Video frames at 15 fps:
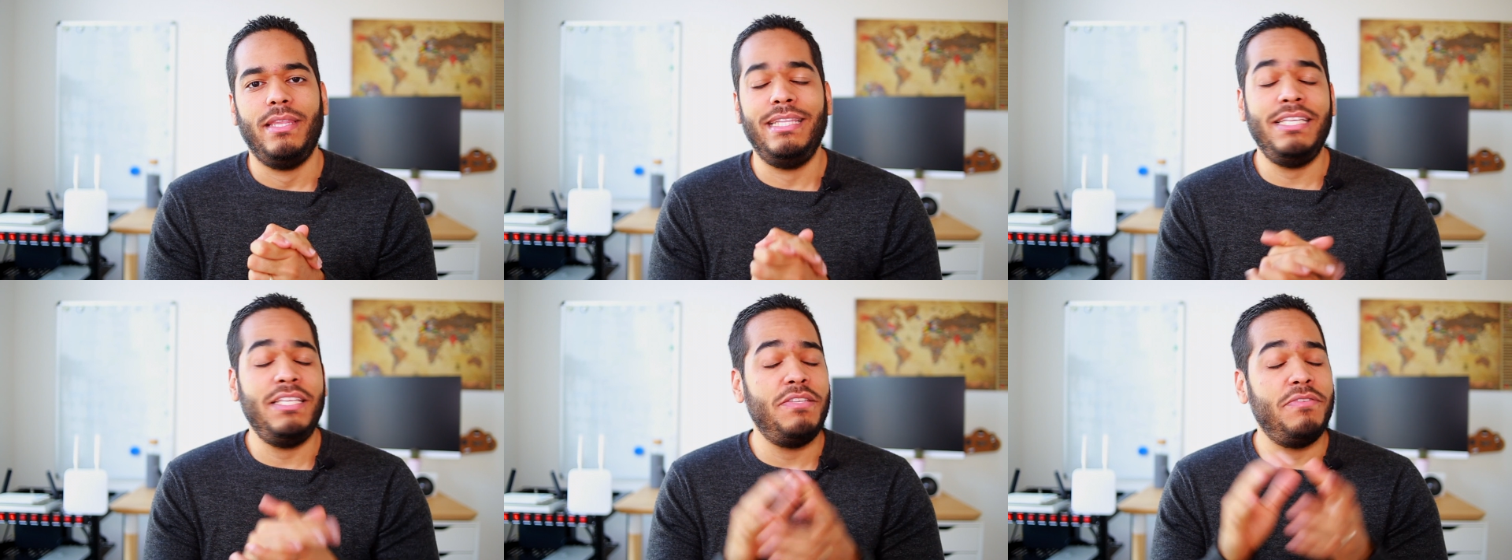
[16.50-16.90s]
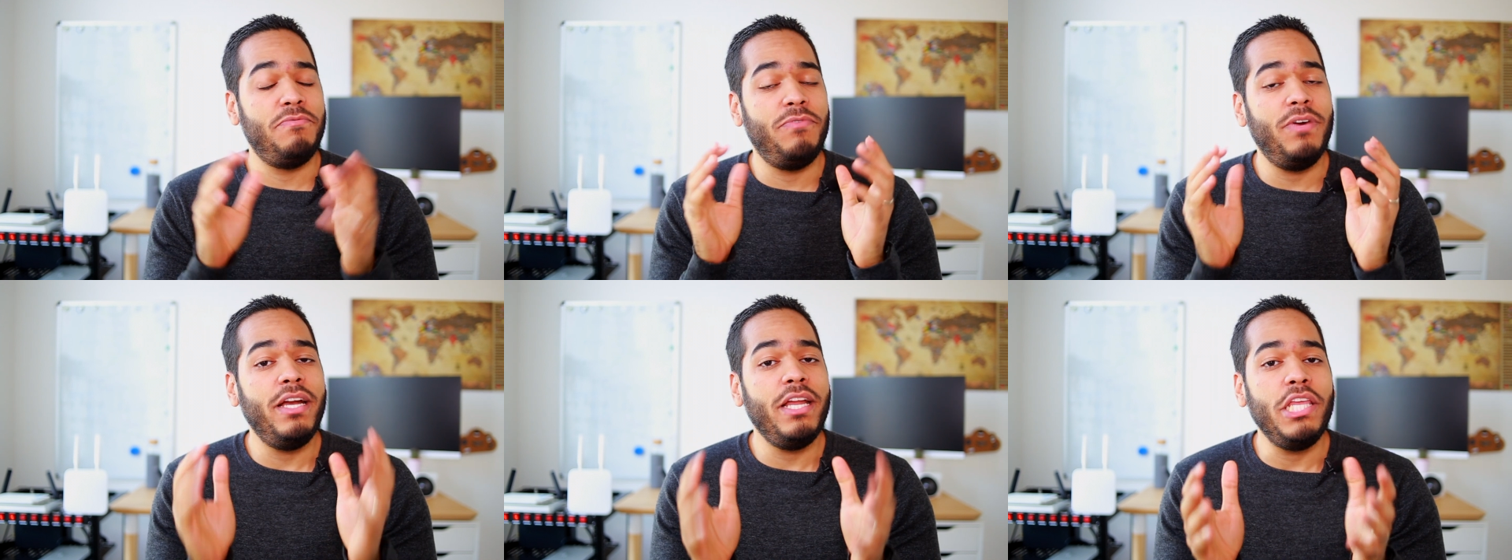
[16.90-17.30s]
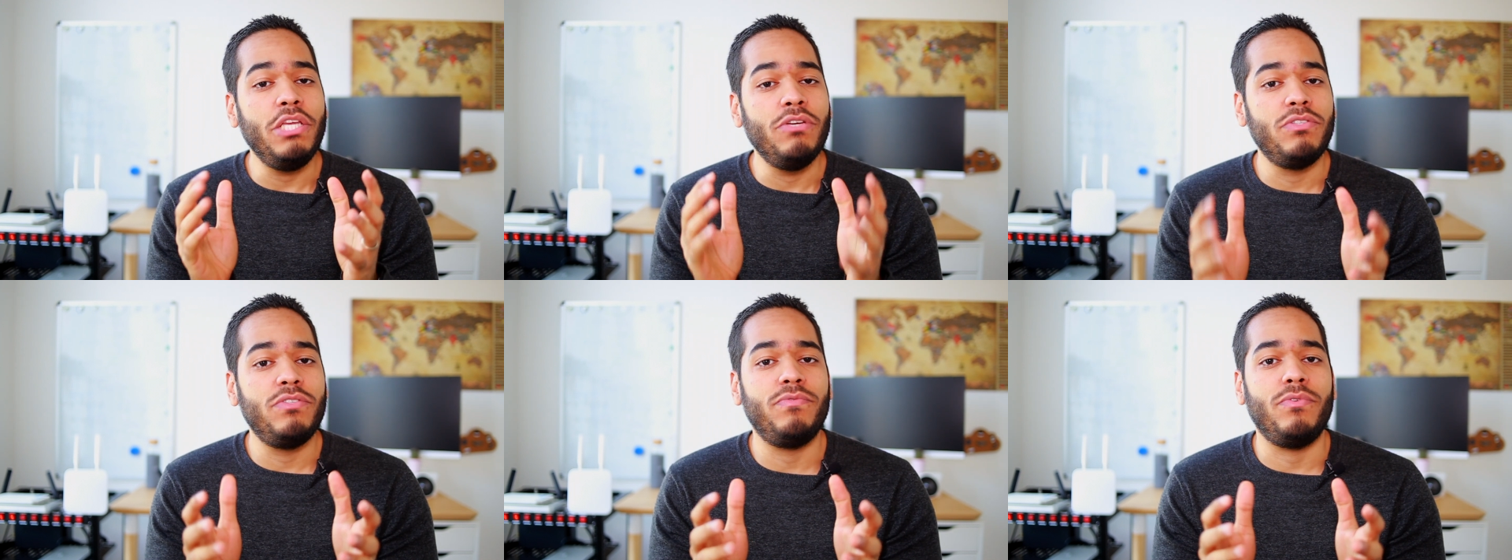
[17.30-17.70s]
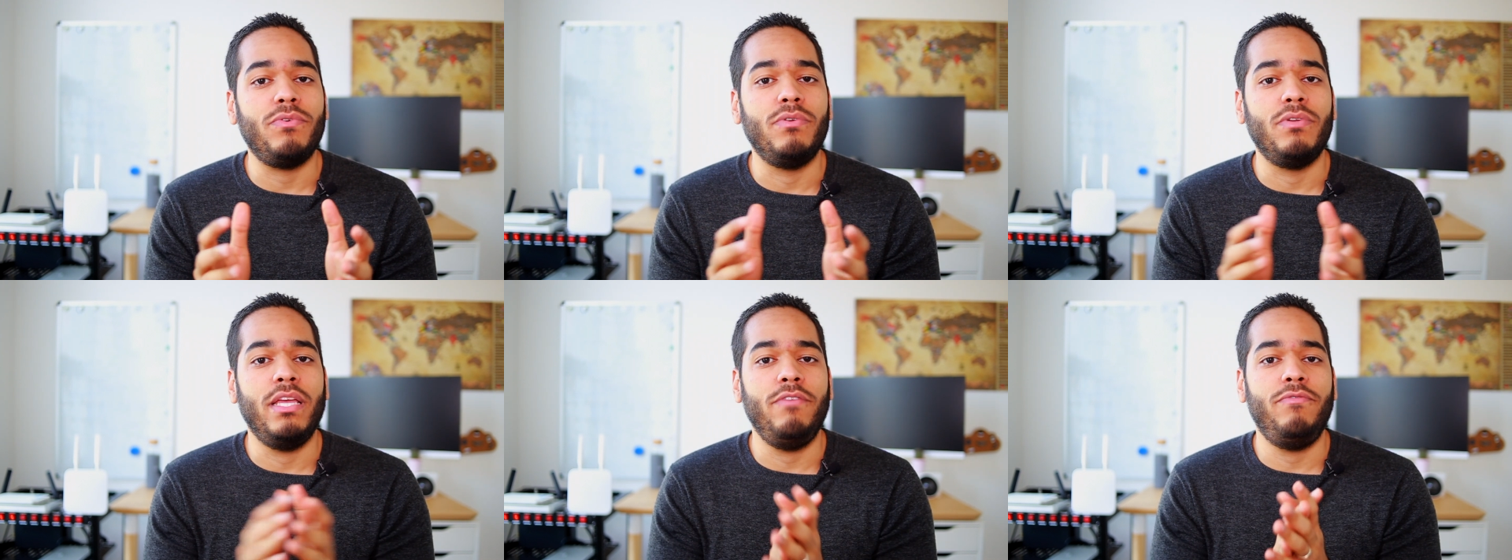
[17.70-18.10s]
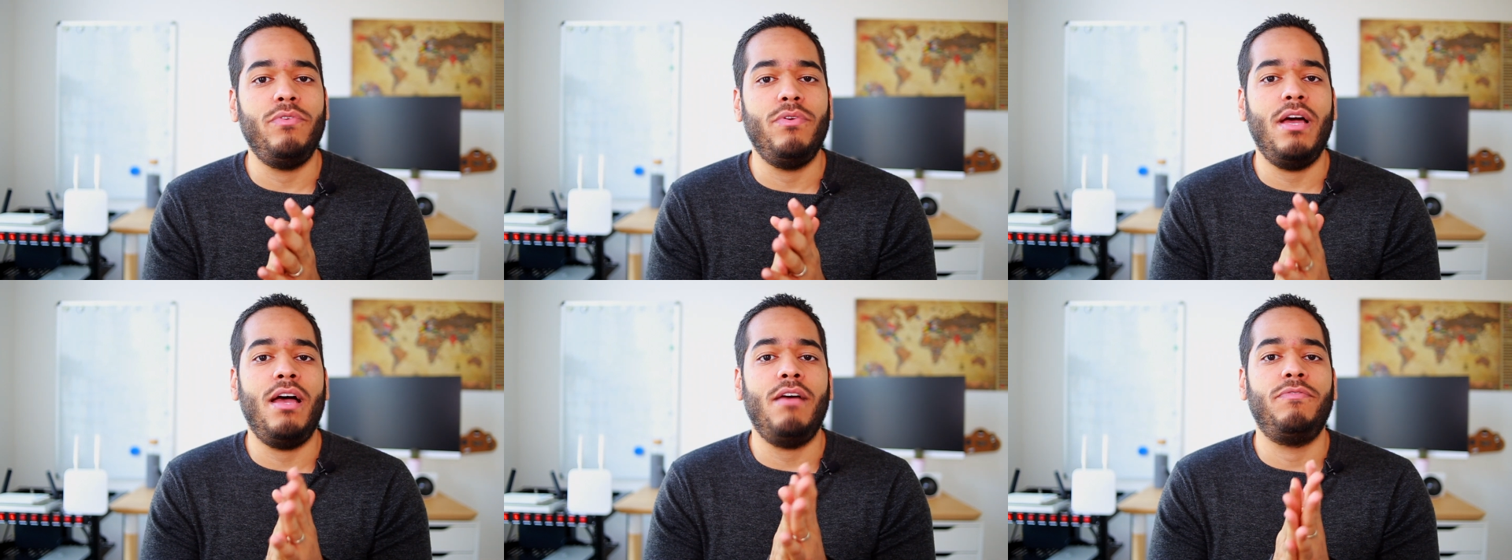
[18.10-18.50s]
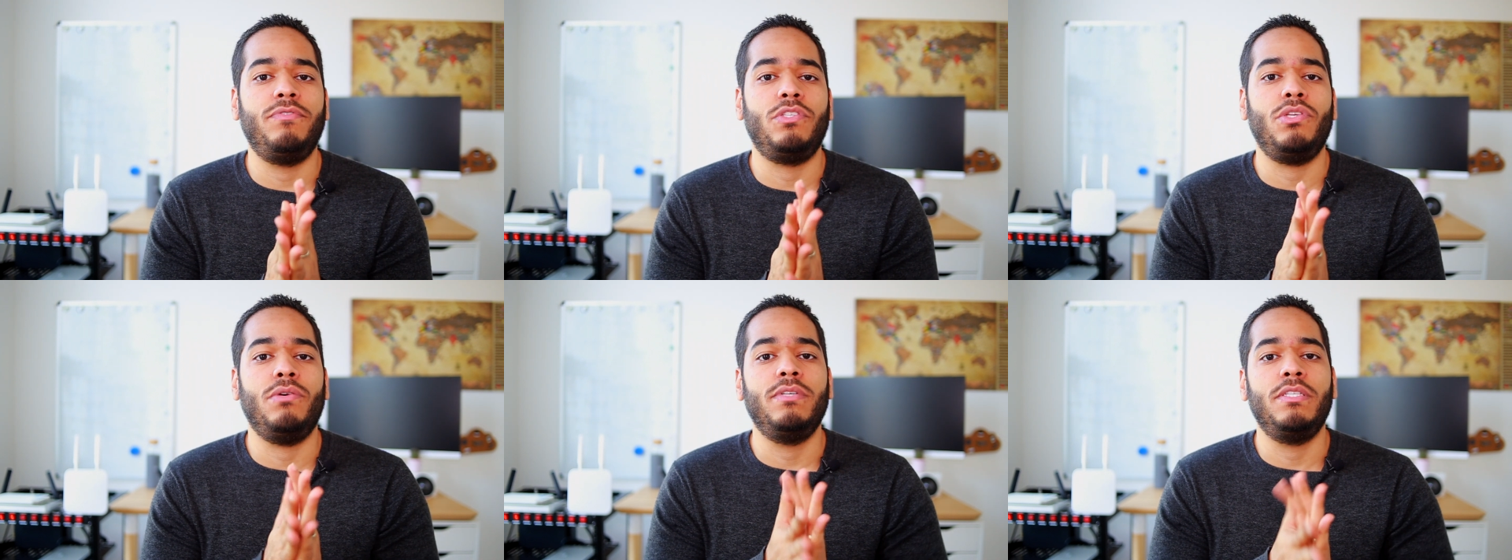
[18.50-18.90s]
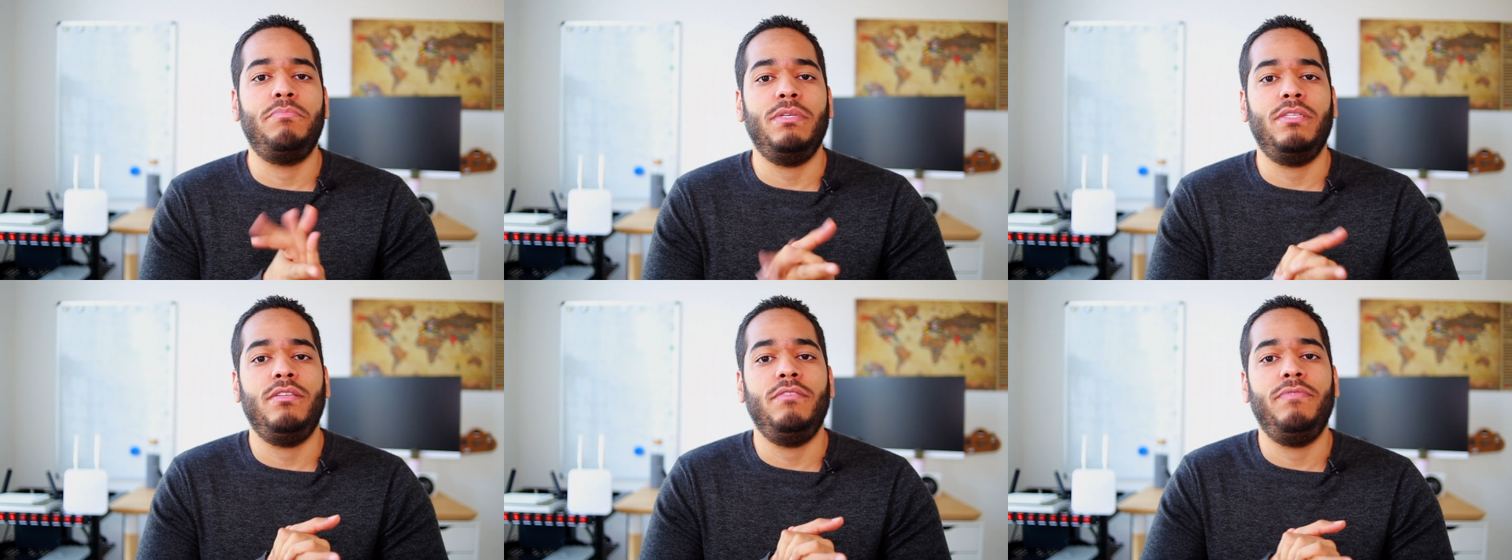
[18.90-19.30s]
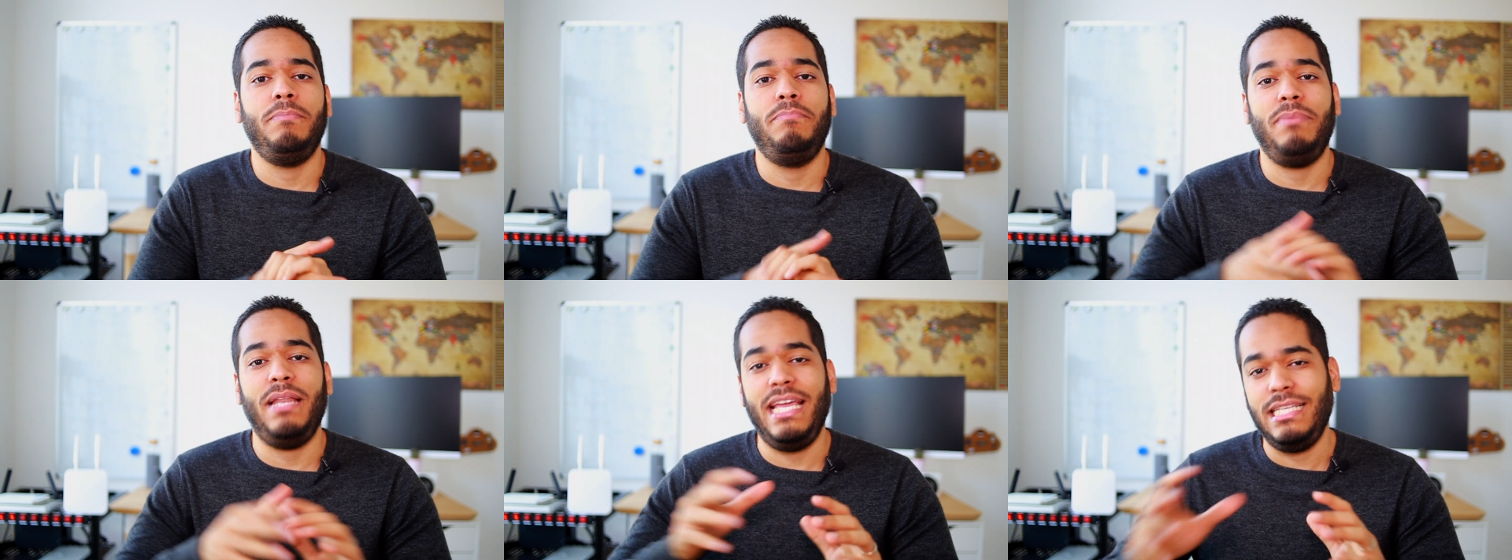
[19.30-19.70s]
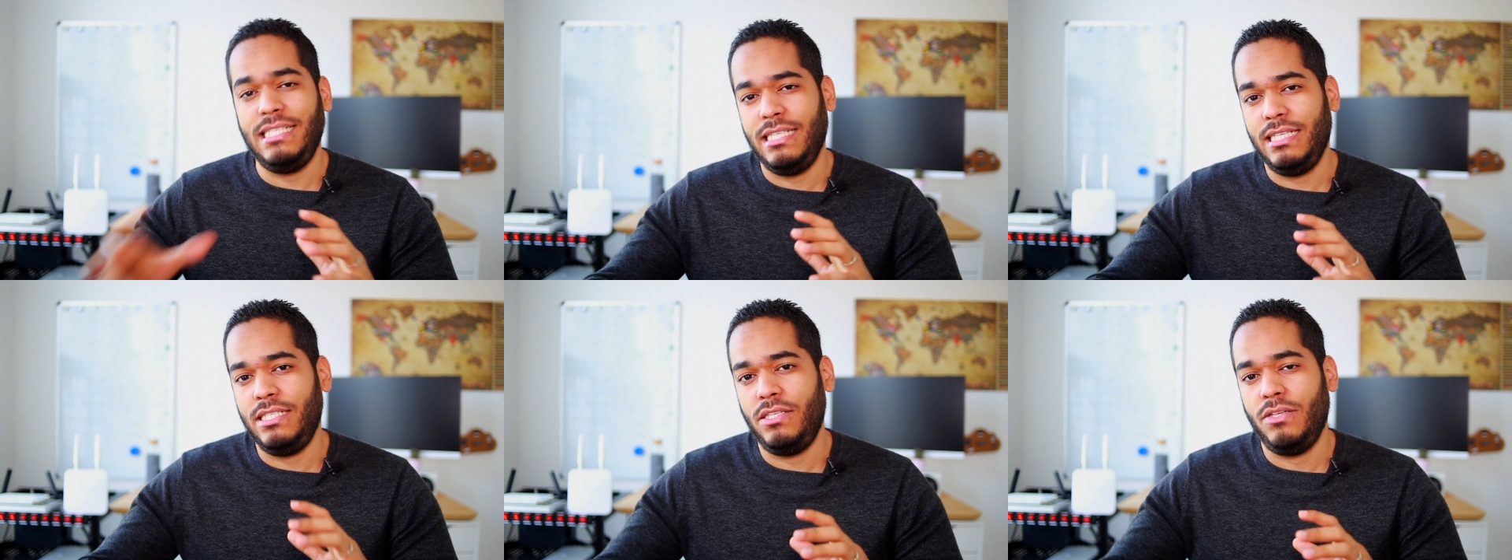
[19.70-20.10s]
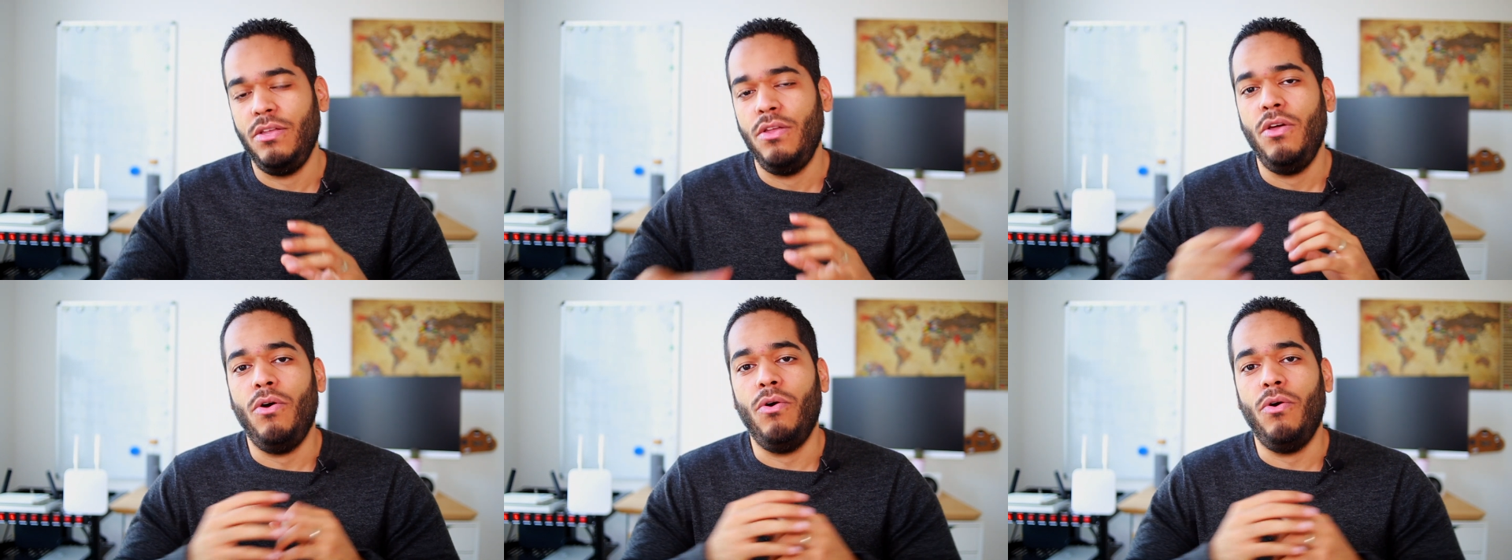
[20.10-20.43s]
This is very useful if you have some specific places